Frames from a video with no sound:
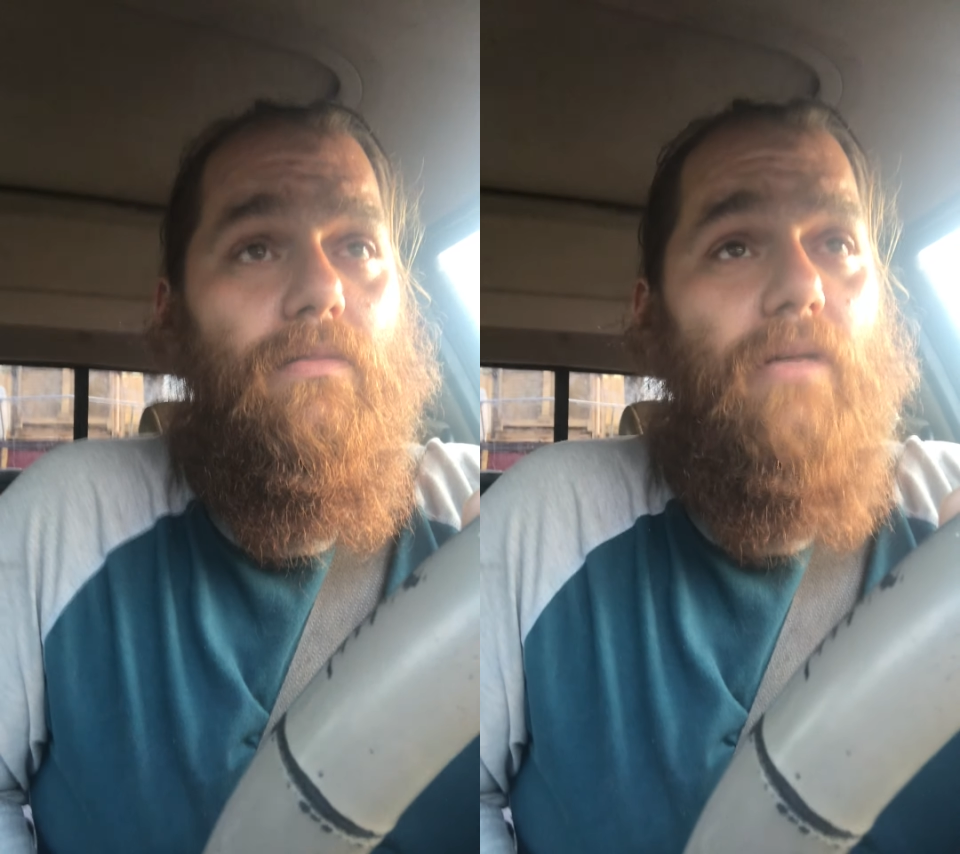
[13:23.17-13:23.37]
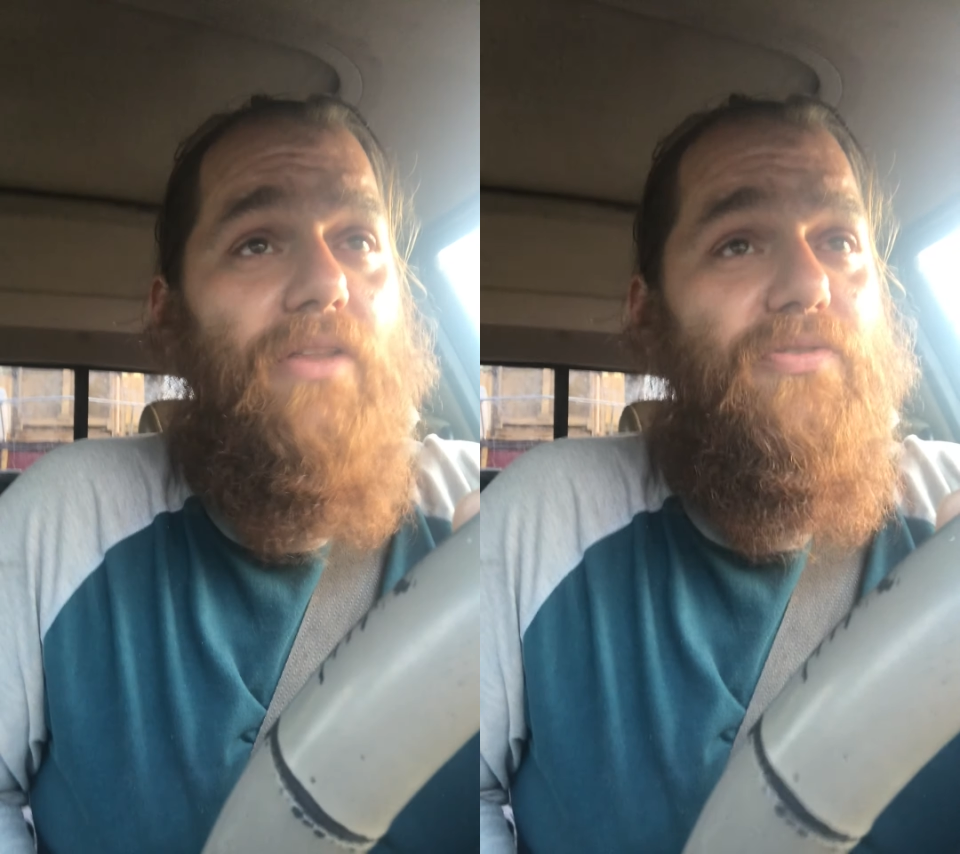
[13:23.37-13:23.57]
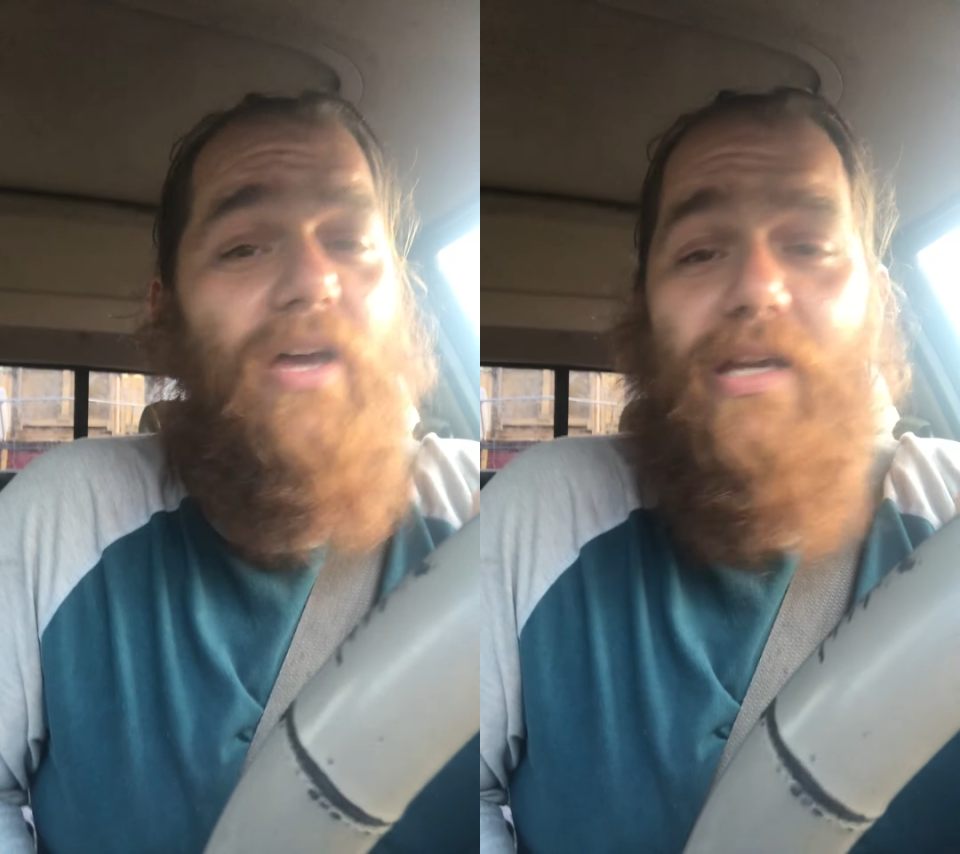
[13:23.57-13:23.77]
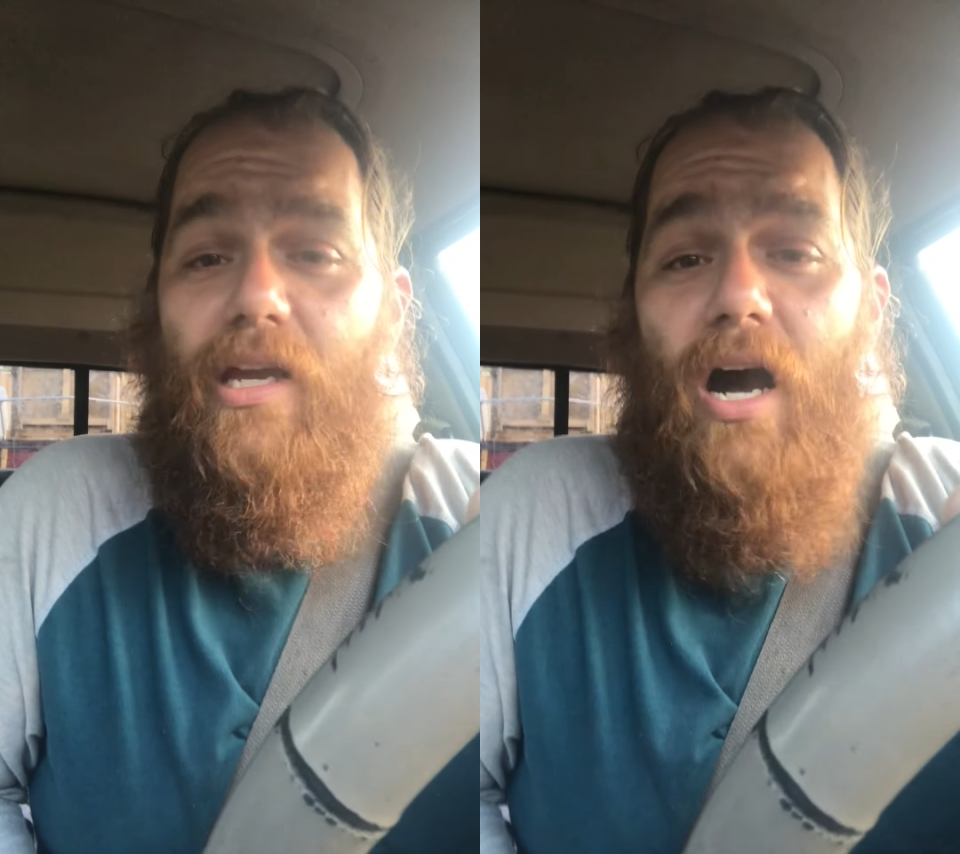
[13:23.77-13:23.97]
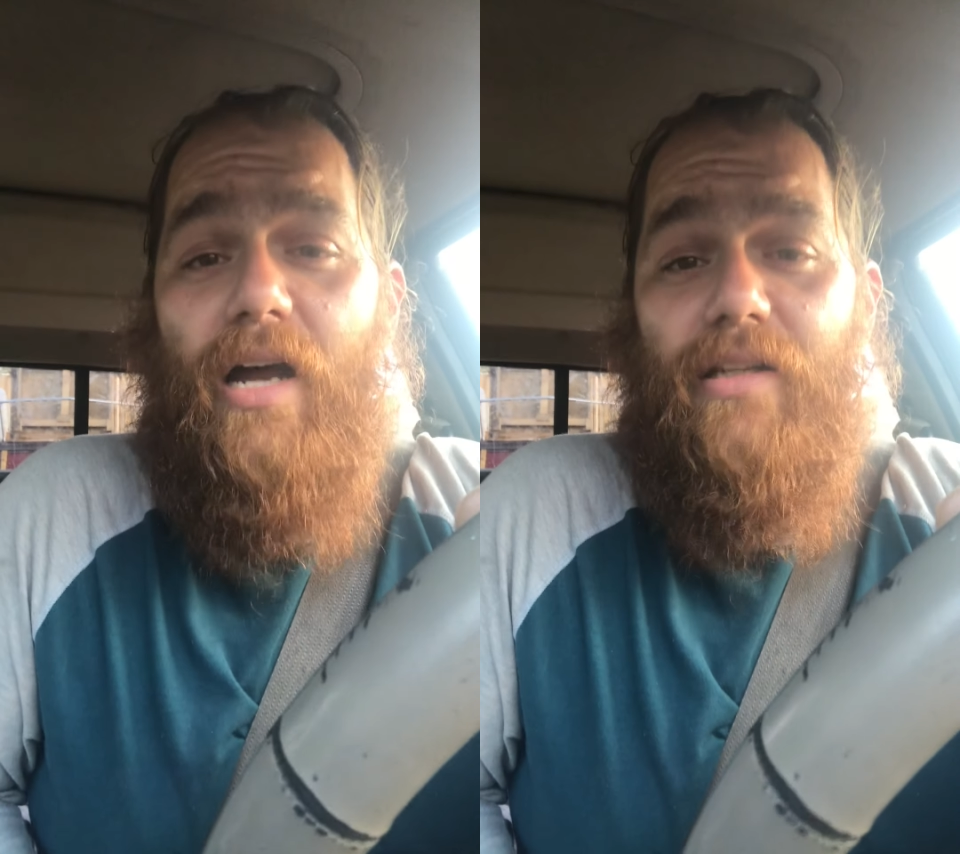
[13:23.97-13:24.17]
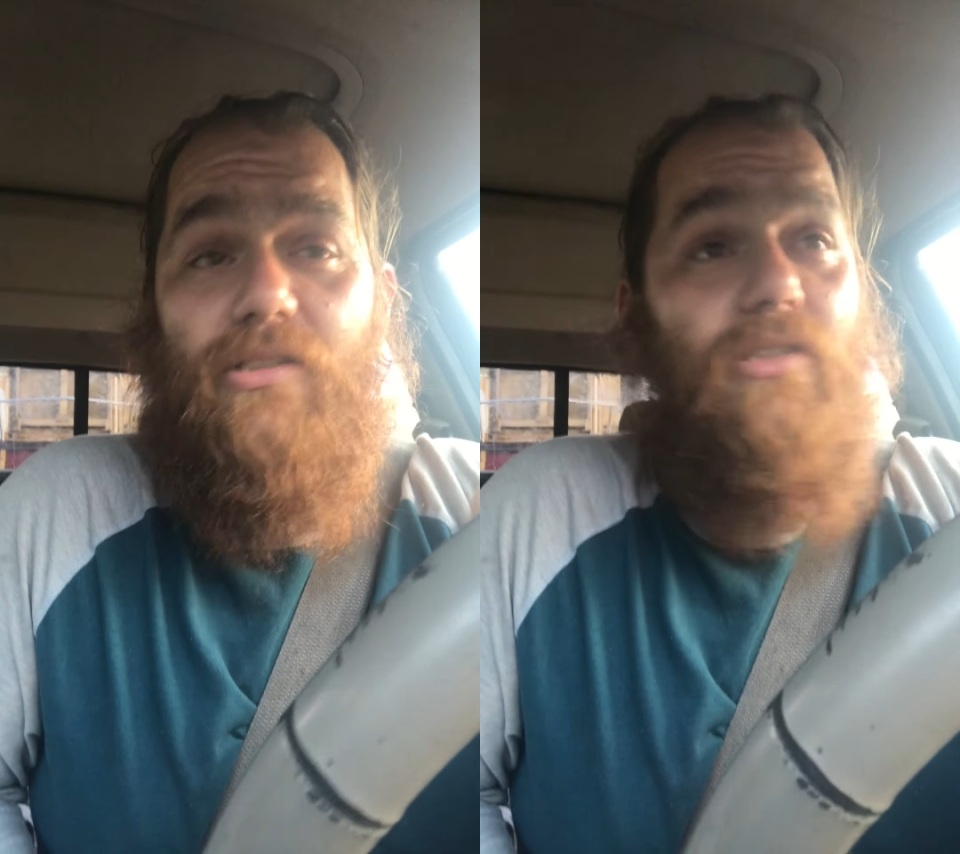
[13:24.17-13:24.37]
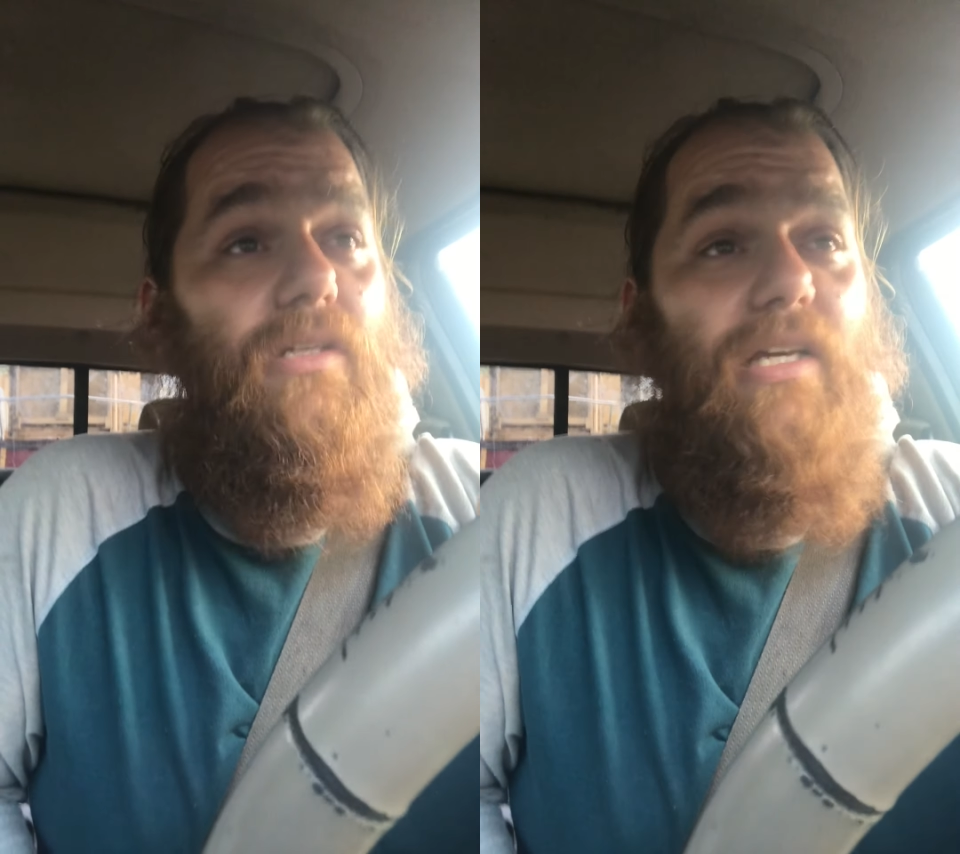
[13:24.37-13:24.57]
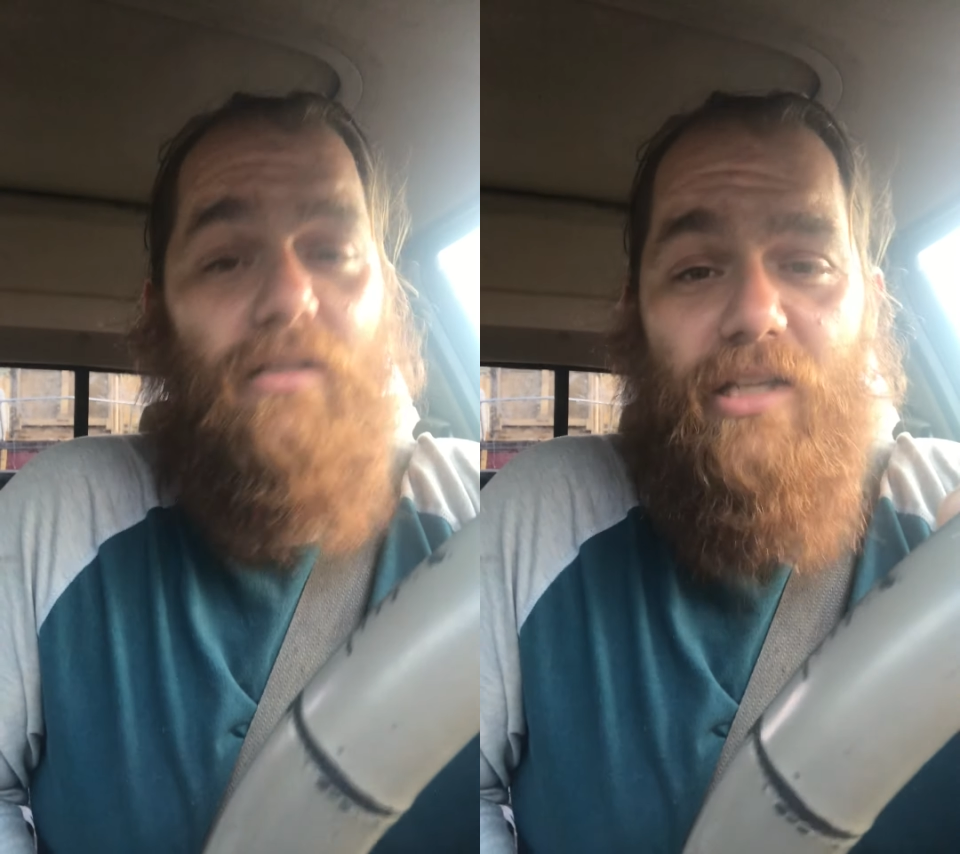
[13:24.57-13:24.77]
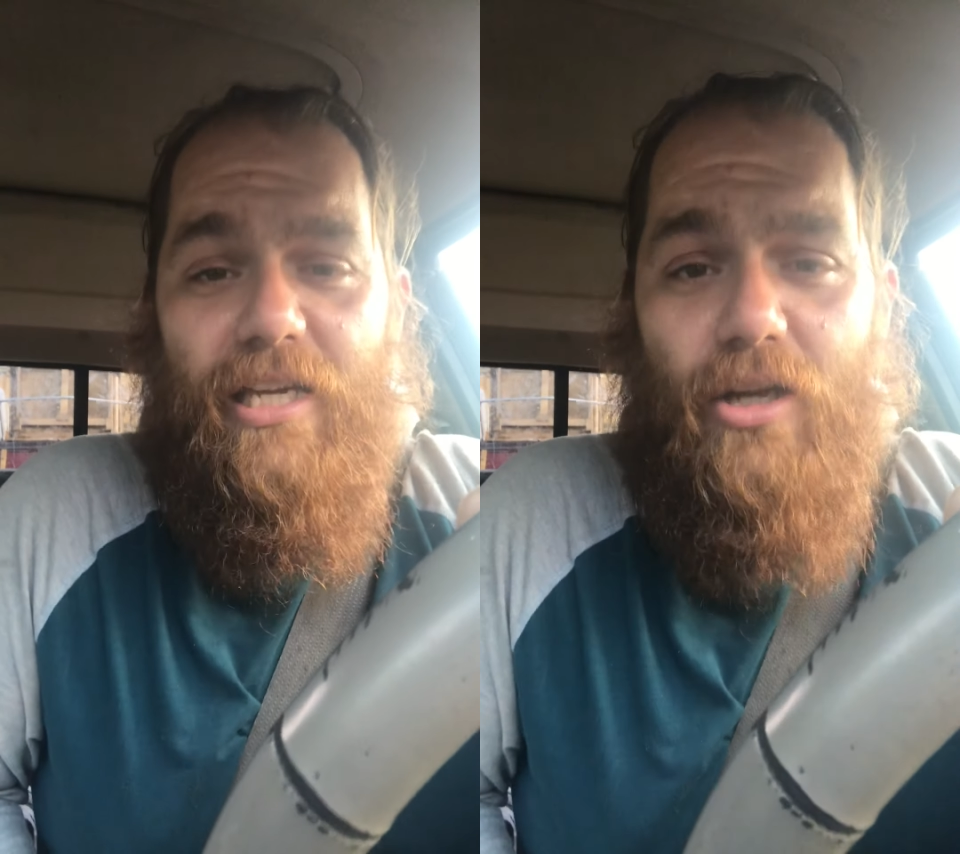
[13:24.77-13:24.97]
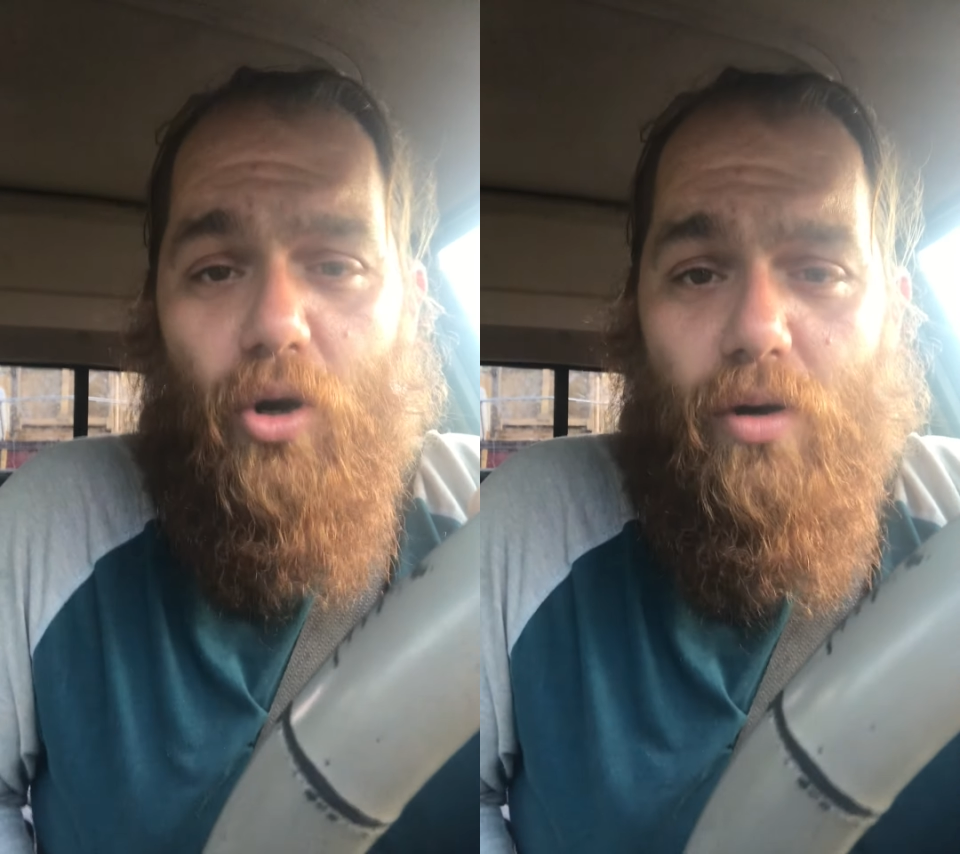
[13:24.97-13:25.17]
And thank God it's
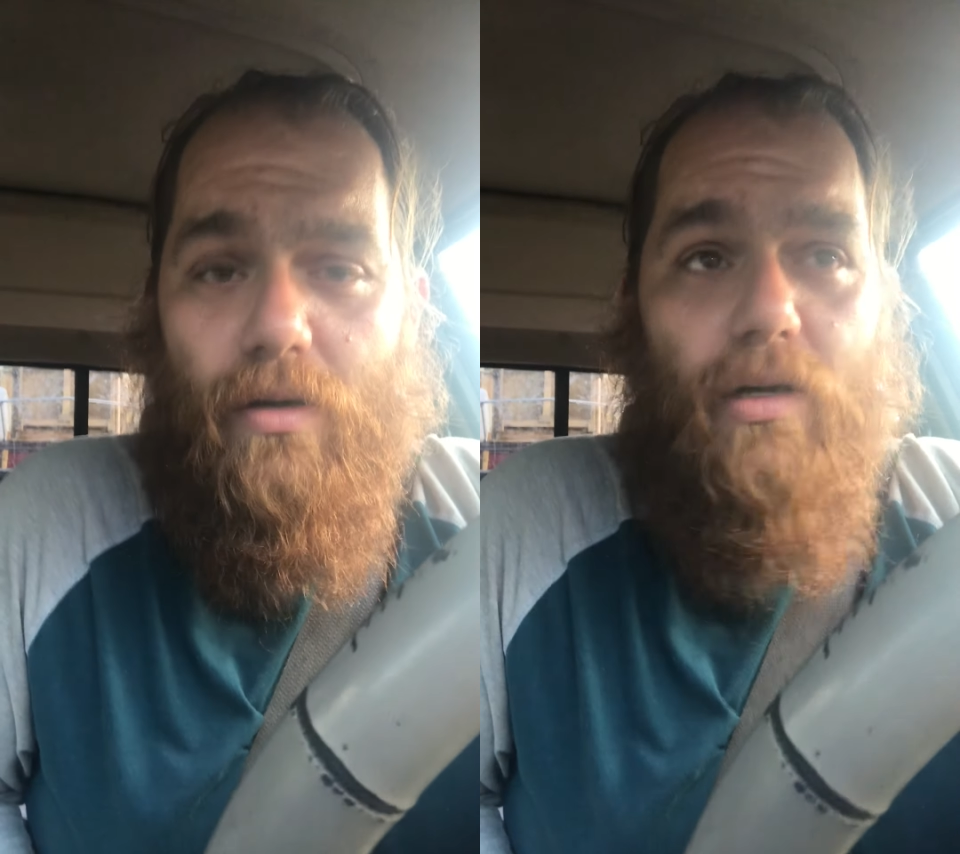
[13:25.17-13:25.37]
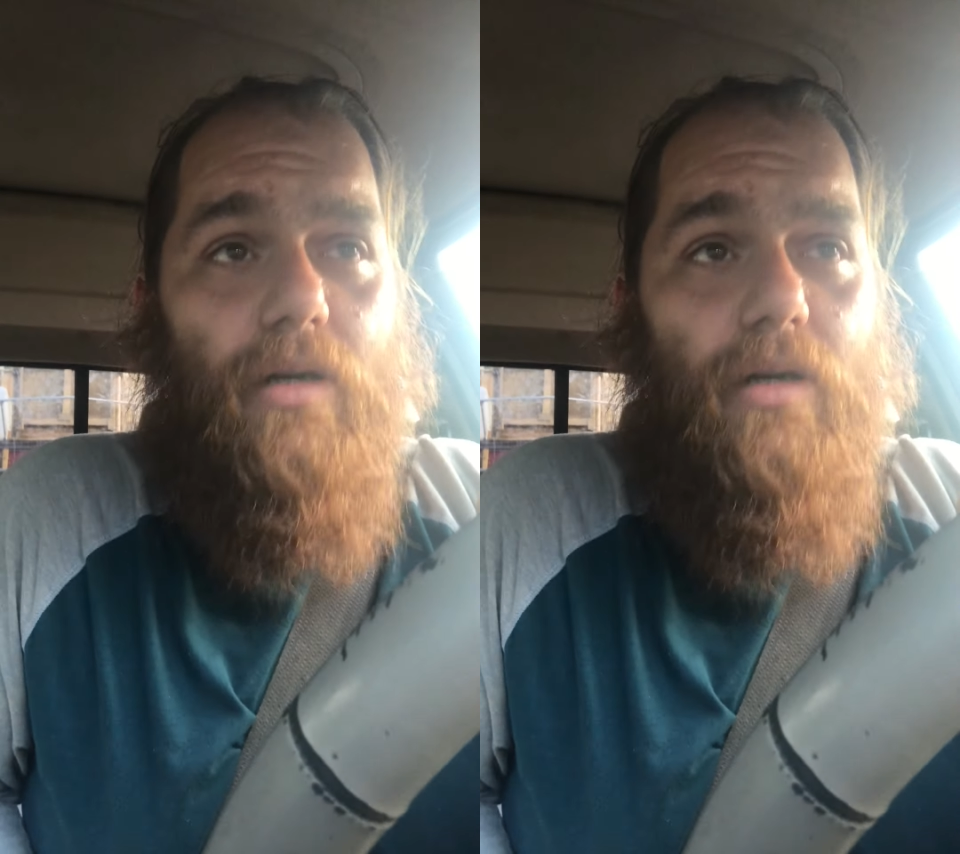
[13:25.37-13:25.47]
illegal,